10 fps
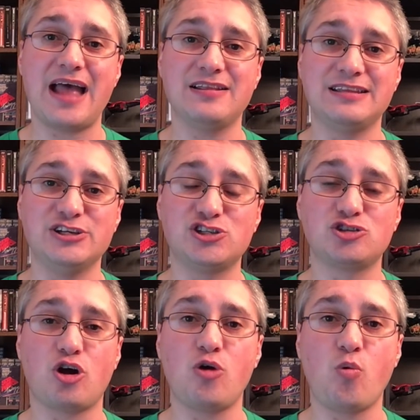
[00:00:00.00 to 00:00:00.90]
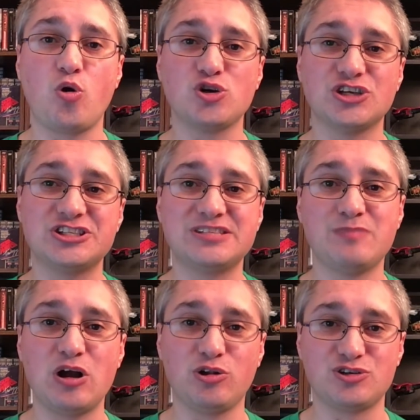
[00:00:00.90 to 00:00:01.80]
at the Star Wars
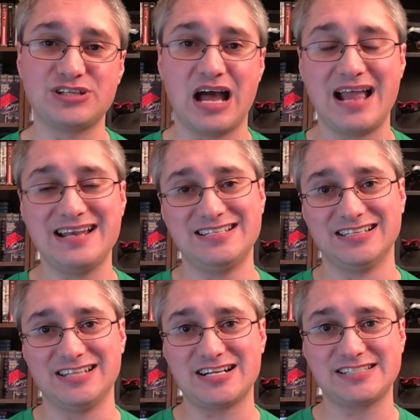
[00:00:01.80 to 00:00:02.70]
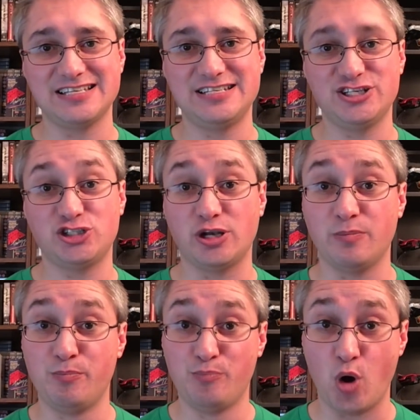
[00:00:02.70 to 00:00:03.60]
Smuggler's Guide Deluxe
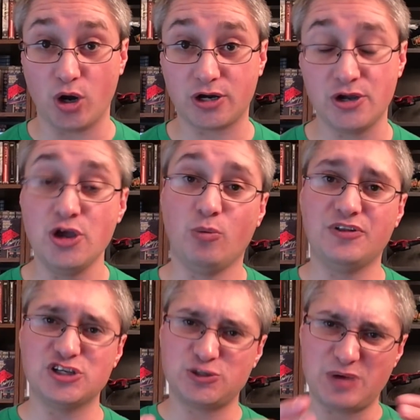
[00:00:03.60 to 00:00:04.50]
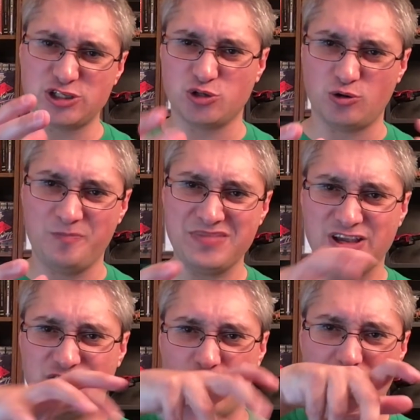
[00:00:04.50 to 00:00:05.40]
Edition book with its special,
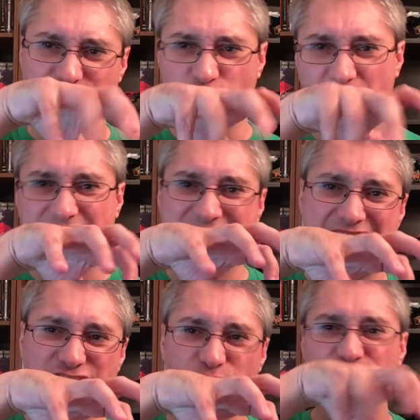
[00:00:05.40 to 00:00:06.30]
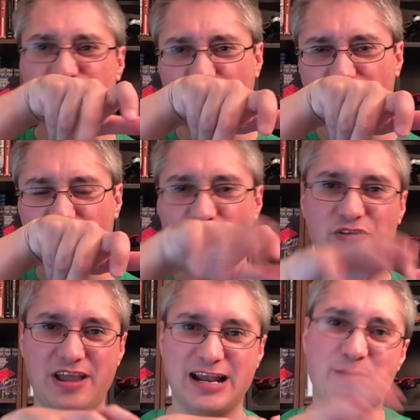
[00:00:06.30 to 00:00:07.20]
you know, electronic case where you turn the little
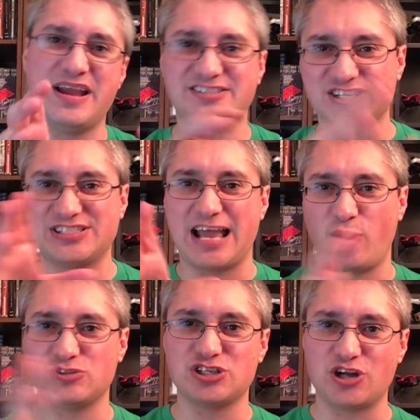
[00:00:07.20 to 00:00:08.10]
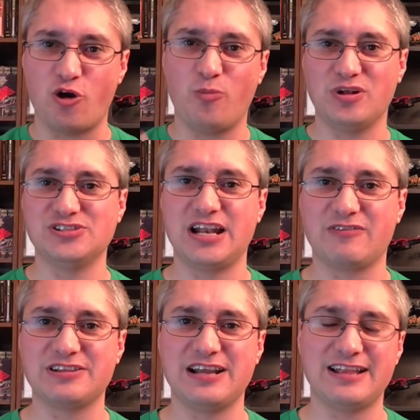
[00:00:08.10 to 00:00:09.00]
thing and it makes the sounds as it opens and
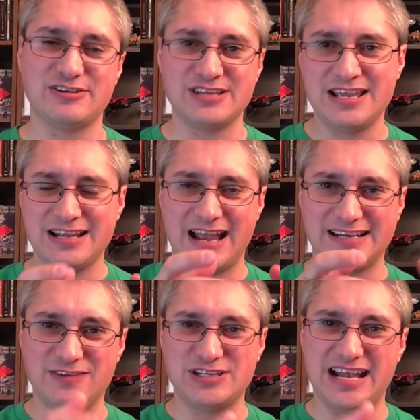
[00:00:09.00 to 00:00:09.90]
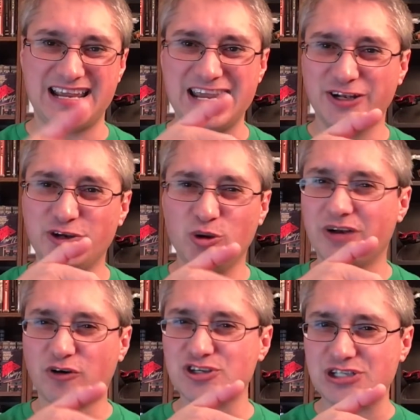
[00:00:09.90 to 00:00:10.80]
everything does, and gives you that
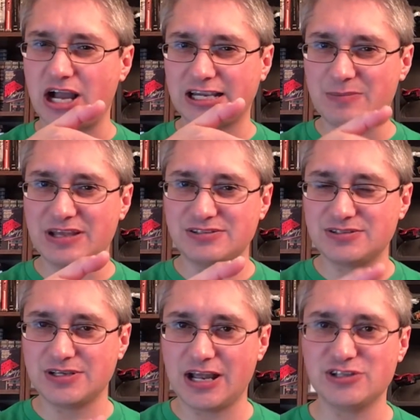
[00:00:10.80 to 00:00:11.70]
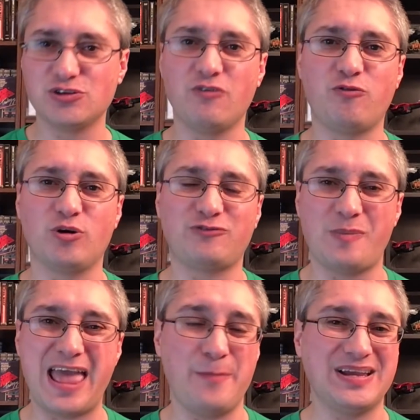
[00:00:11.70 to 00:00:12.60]
in-universe document and so forth
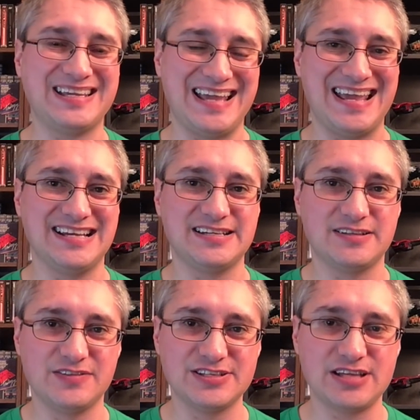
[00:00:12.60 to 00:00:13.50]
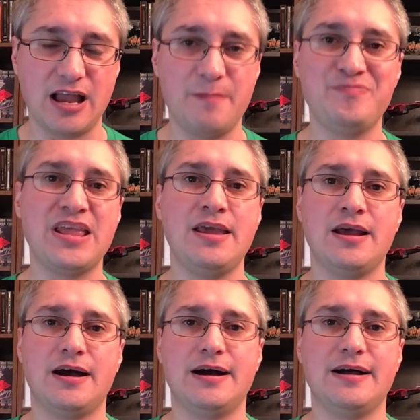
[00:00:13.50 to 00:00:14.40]
from Epic Inc. this time.
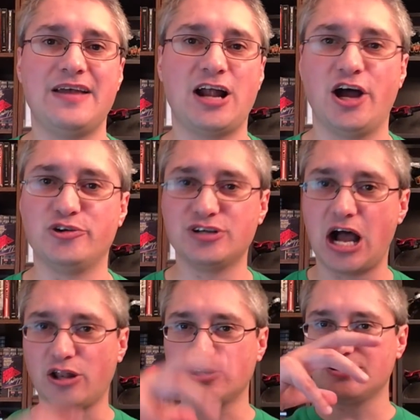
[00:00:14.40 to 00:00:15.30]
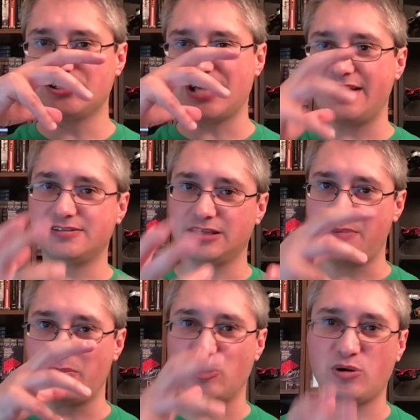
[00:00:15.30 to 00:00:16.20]
That $100 set to
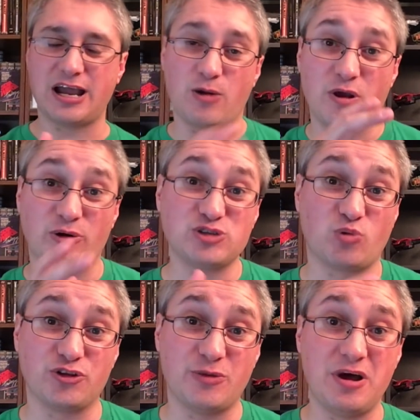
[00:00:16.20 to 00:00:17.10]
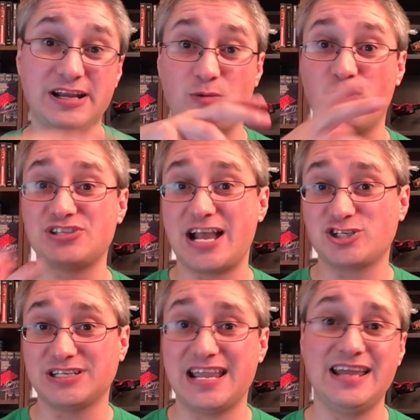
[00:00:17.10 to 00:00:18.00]
let people know kind of whether it's worth the money and what's
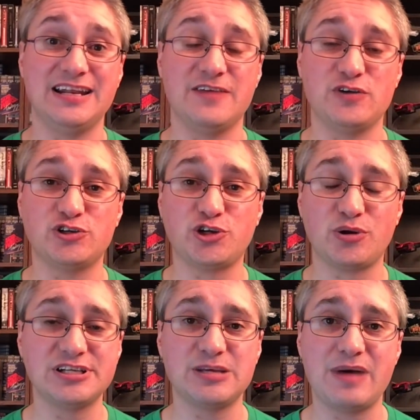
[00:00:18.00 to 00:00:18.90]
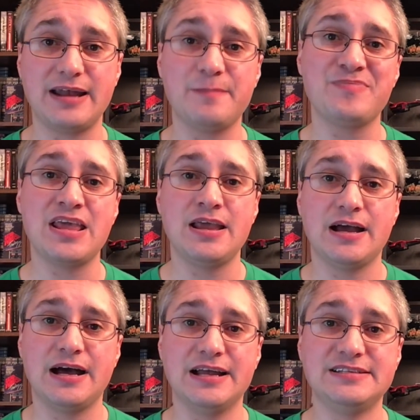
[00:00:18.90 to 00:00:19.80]
actually in it if you're curious about it.
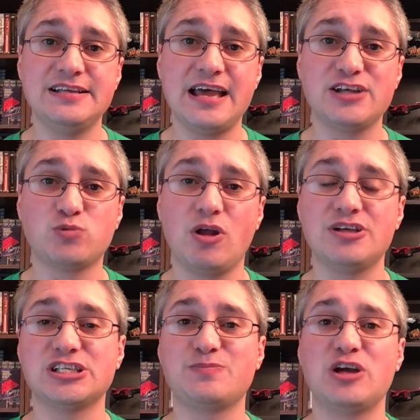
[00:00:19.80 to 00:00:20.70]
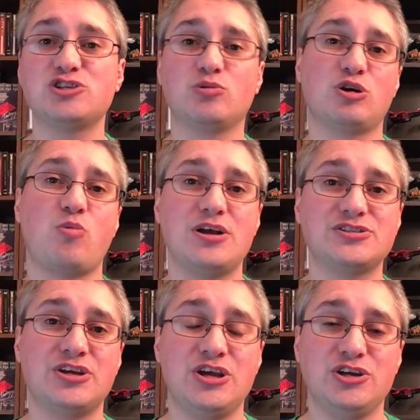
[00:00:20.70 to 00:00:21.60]
Did that as well as a special
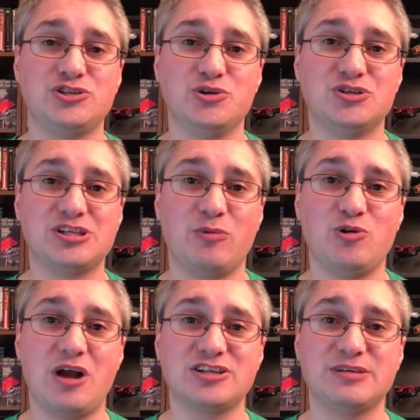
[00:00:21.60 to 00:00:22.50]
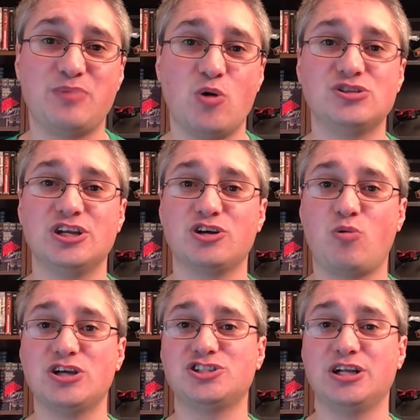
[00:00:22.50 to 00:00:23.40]
request to someone who actually posted a
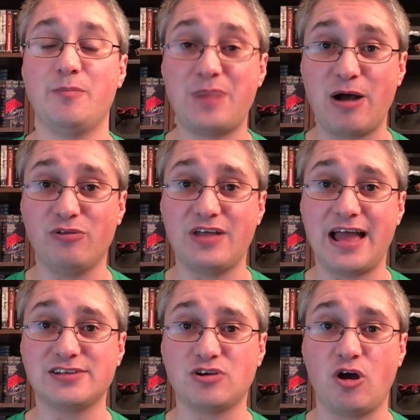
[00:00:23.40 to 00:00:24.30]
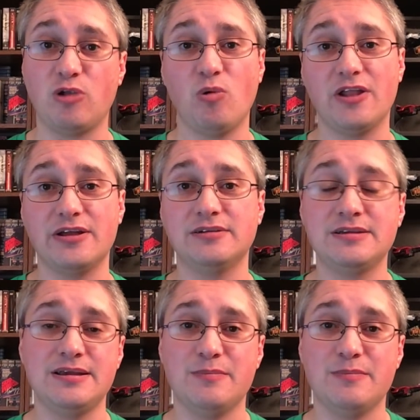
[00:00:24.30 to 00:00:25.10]
question about that on one of the